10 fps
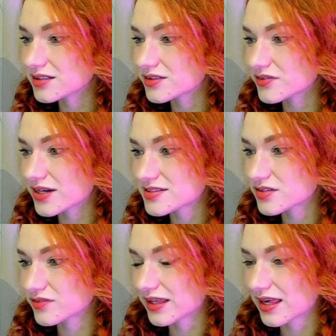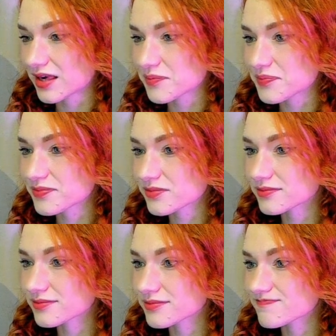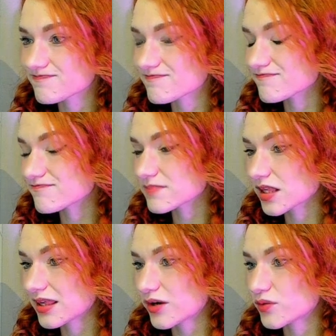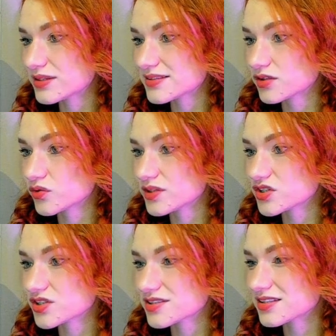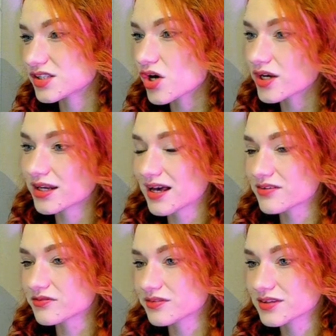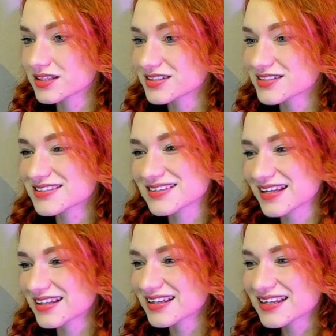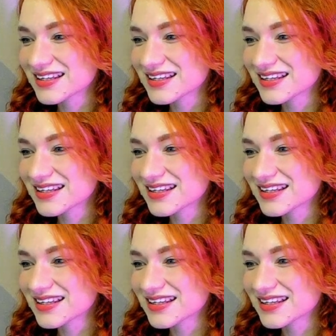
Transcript: till the rest of the game. Yeah, Queen C2 is just not enough. Just